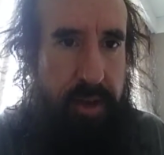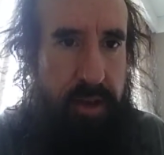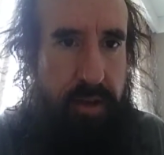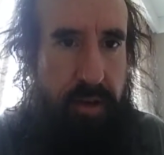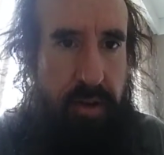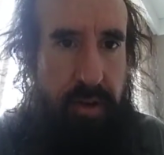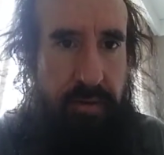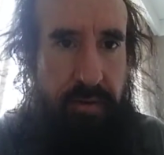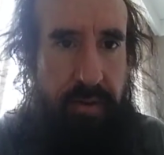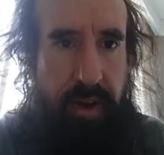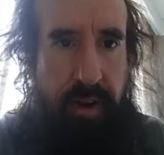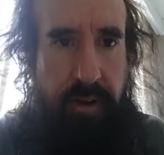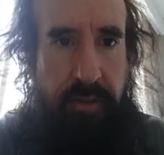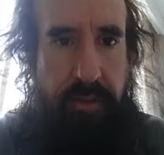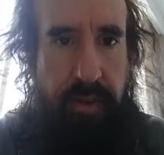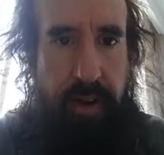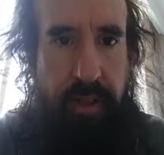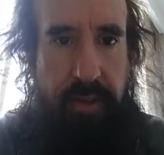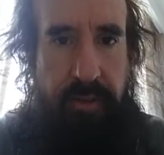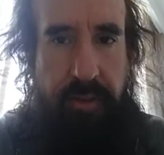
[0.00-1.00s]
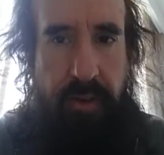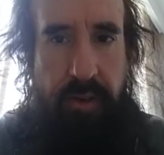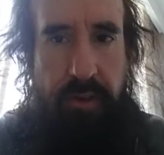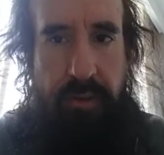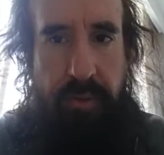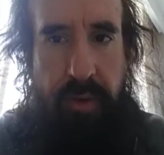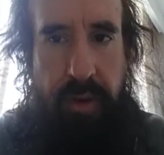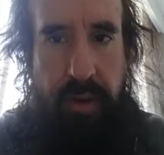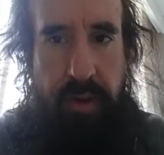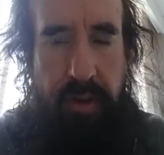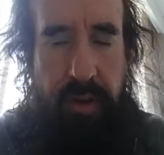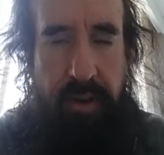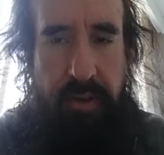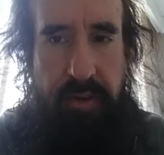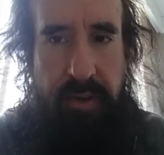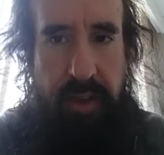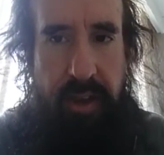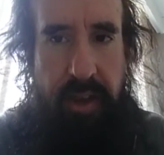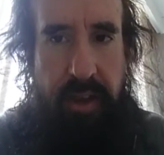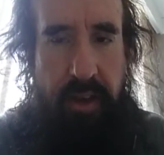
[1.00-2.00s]
You can verify the first one. You can
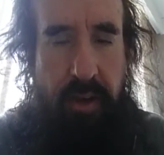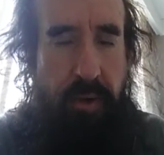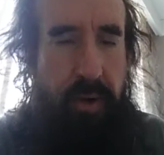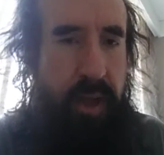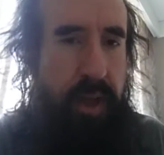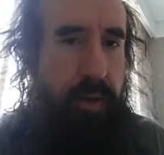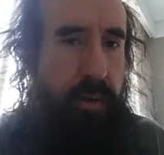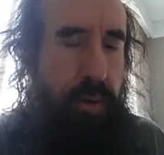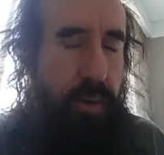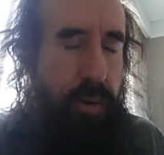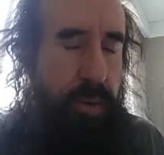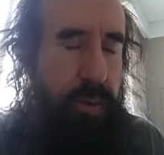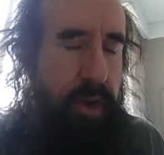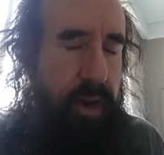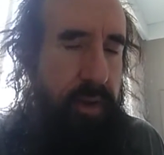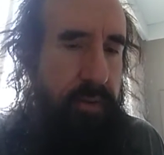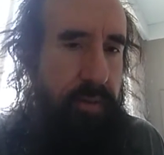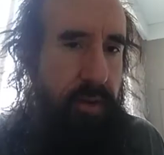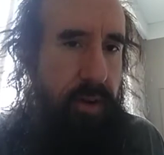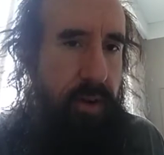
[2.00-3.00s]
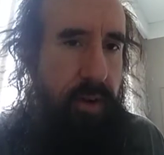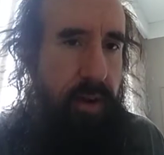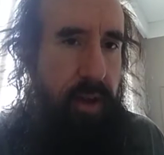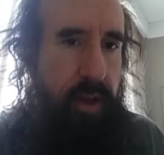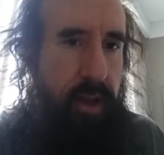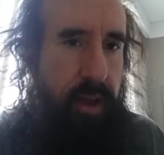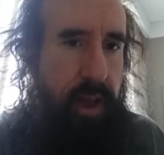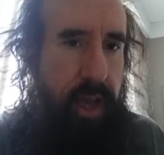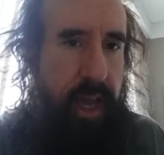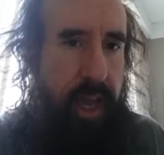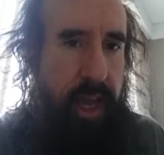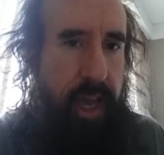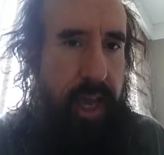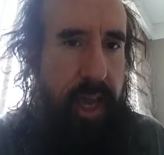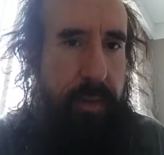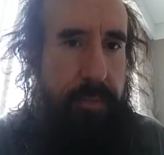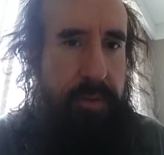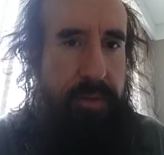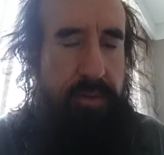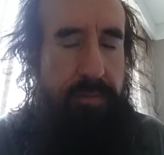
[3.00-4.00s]
see, okay, well, whenever A
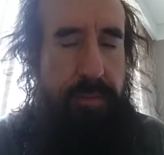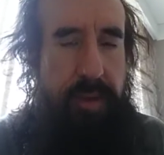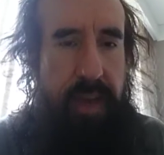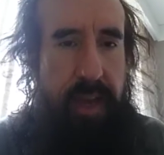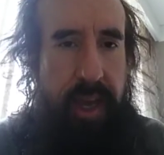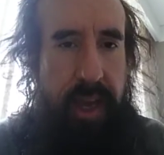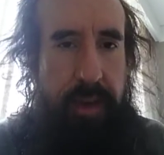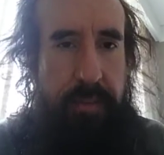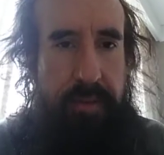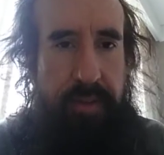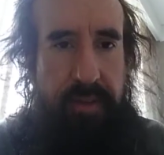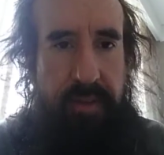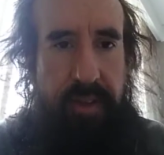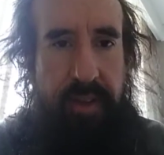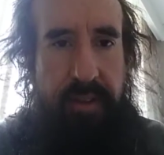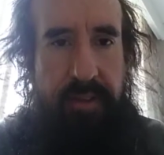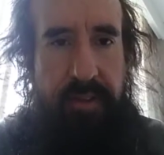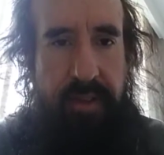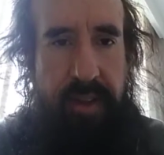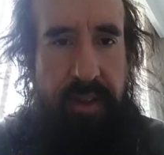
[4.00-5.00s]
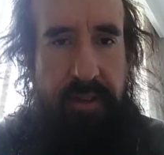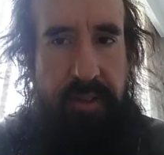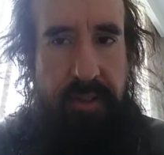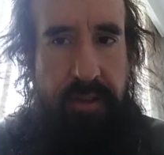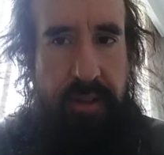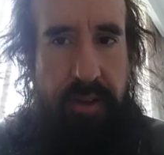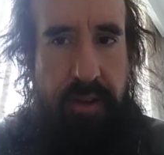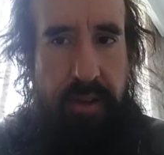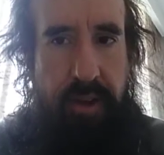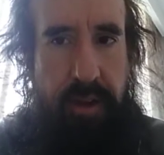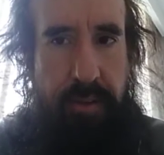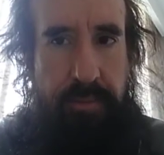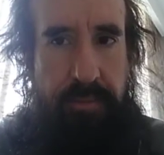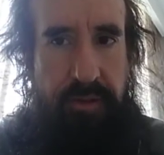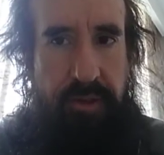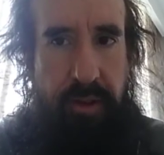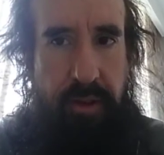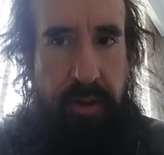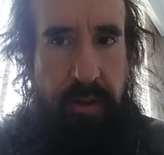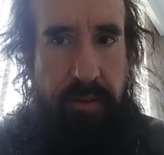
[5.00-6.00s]
happens, B happens. That's something you can
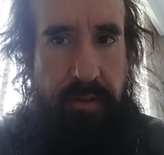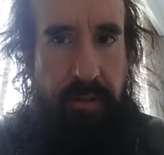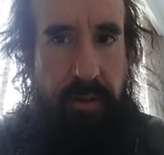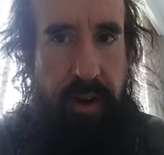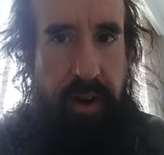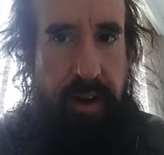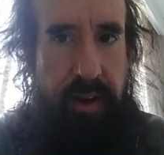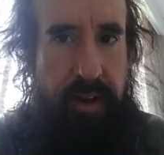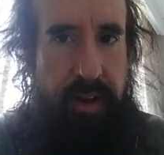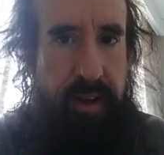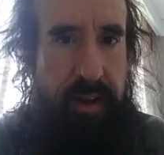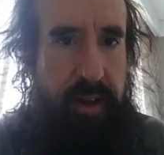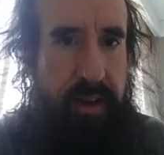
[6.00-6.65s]
observe, right?